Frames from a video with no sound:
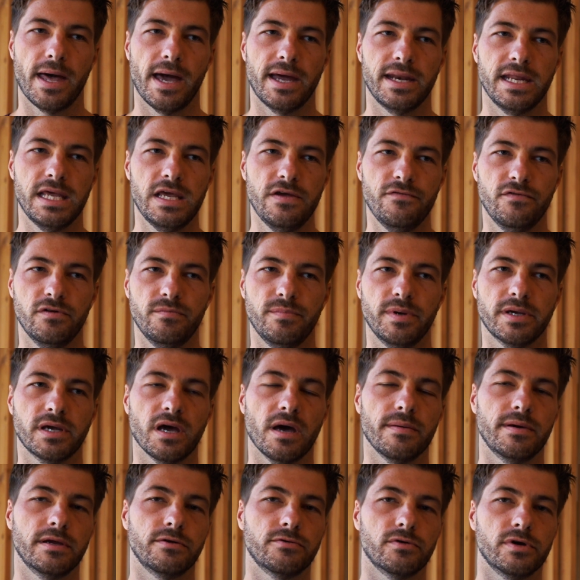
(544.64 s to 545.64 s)
and even
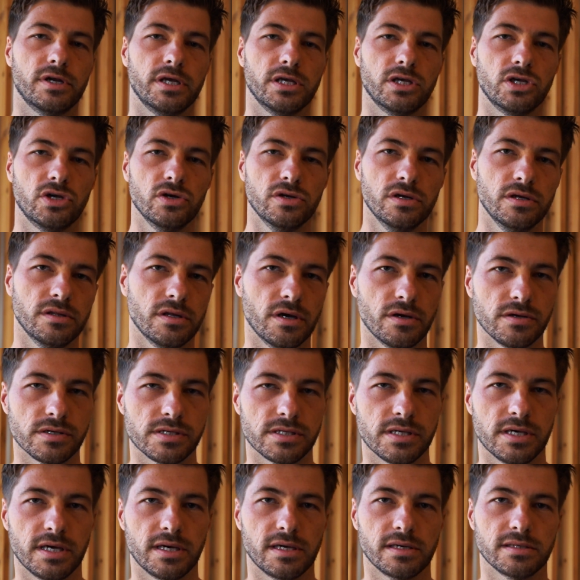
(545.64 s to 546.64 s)
becoming really good at those
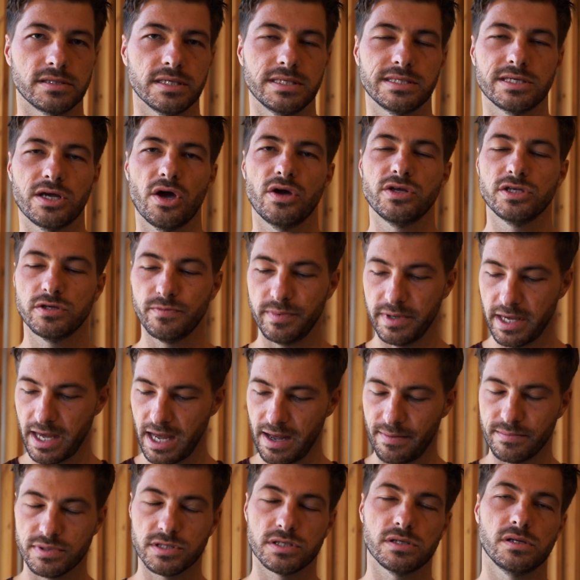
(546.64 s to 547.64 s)
things is going to be
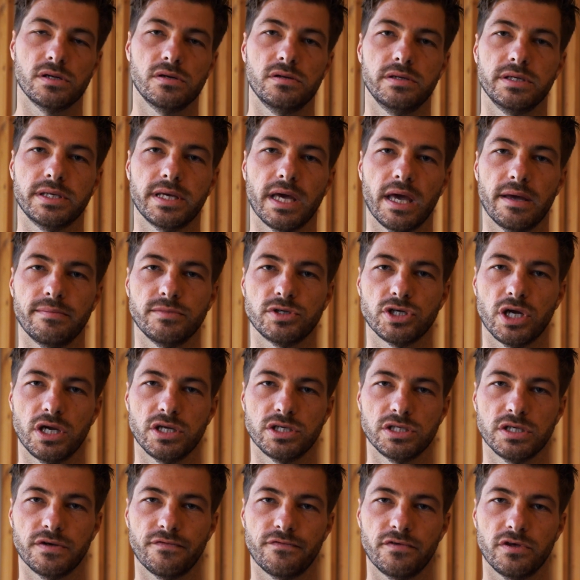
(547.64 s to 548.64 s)
absolutely
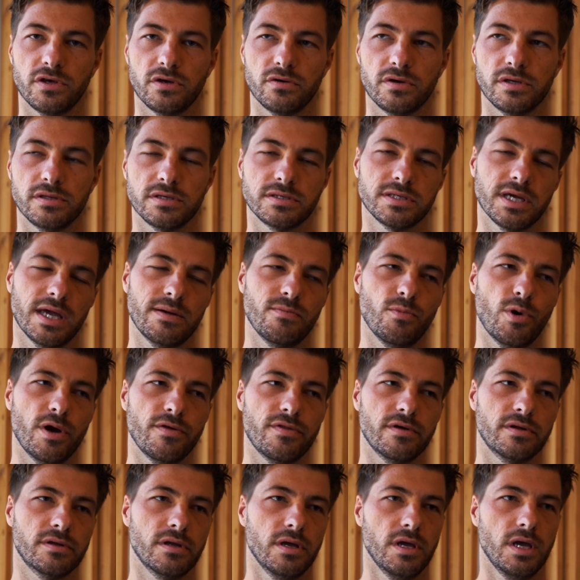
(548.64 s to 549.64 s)
game-changing for you. In the same way
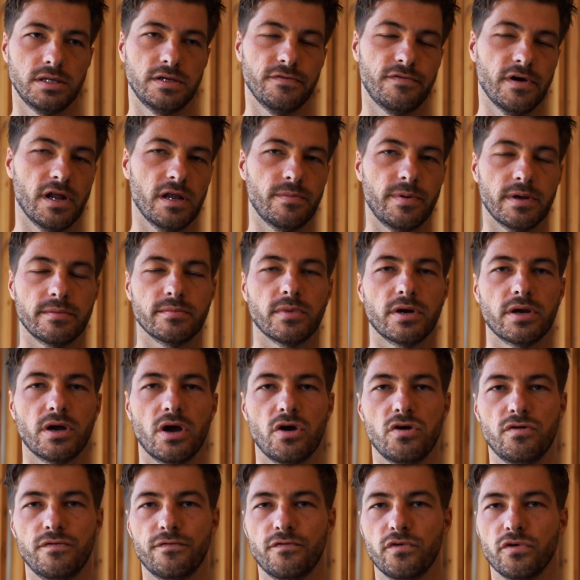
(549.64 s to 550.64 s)
that developing my
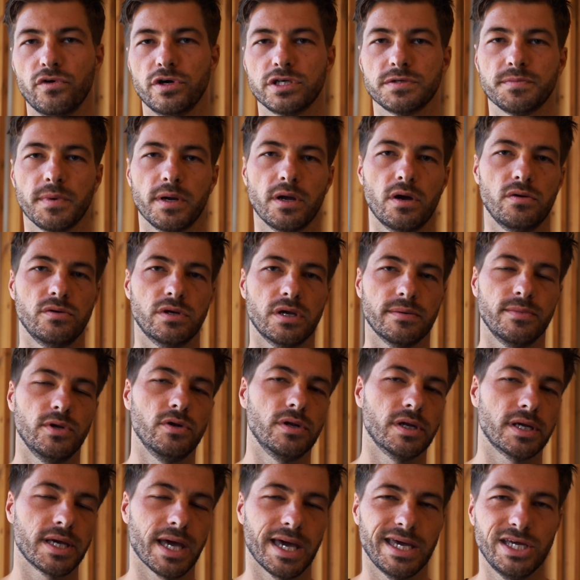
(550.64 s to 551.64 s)
own voice, my own
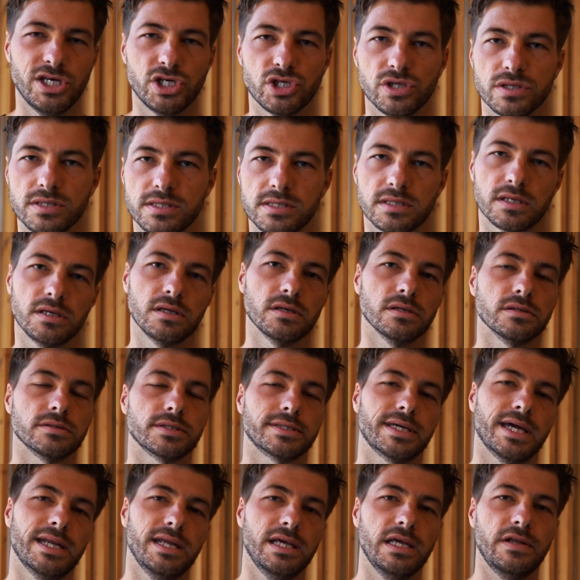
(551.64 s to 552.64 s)
communication skills,
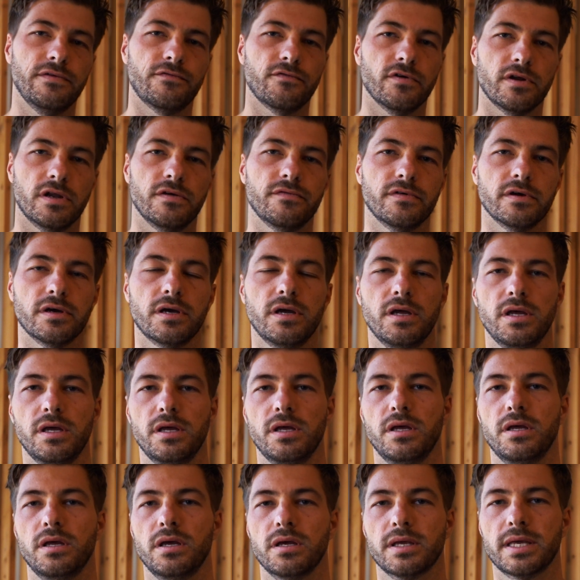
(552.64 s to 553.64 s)
getting in front of a
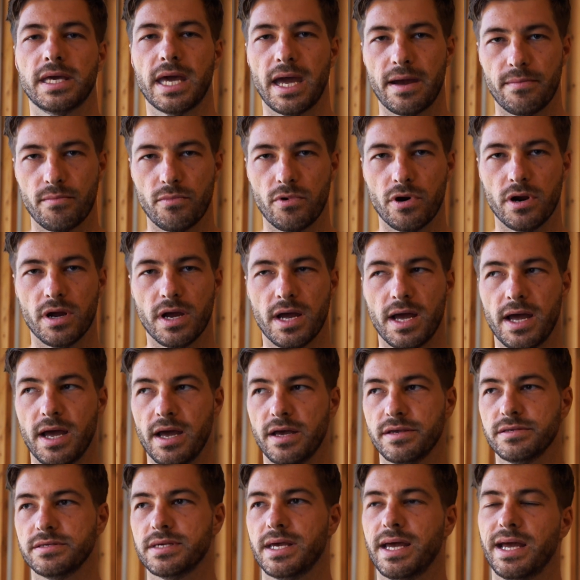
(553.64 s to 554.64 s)
camera
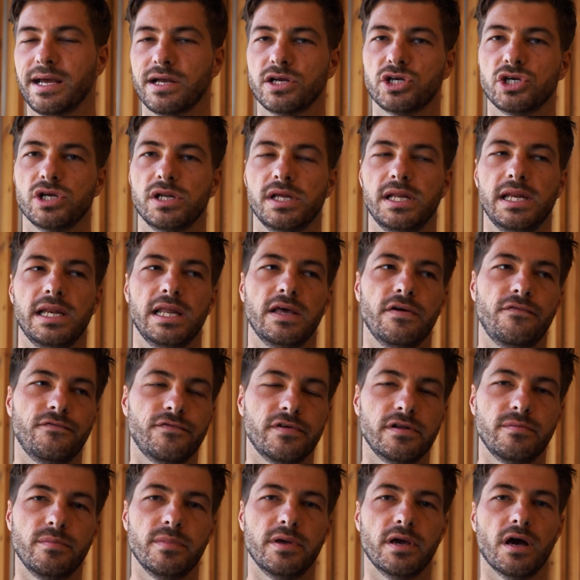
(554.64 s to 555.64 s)
has actually
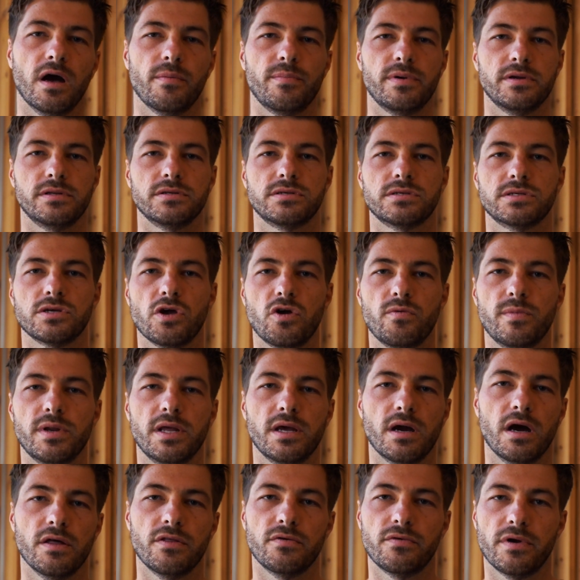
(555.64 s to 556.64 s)
lifted me up in so
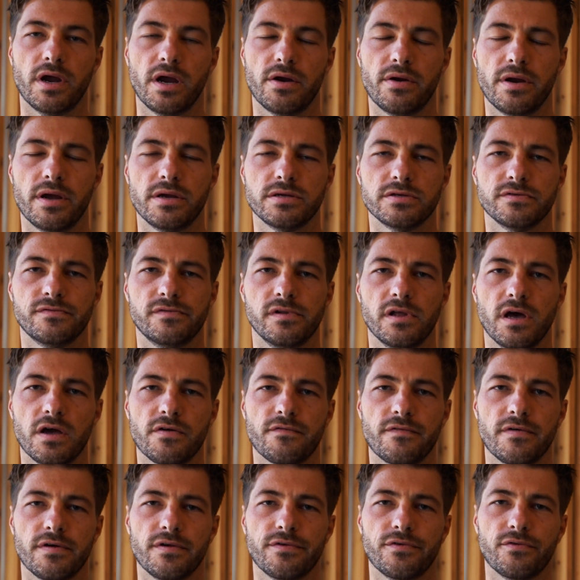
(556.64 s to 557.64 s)
many other areas of
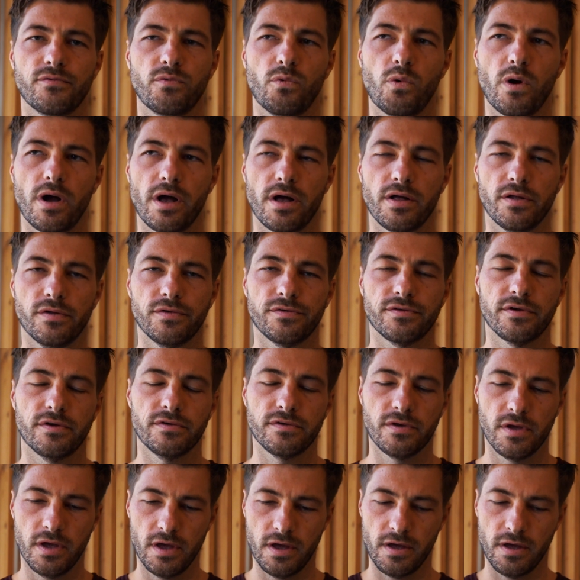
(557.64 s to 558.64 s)
life as well. So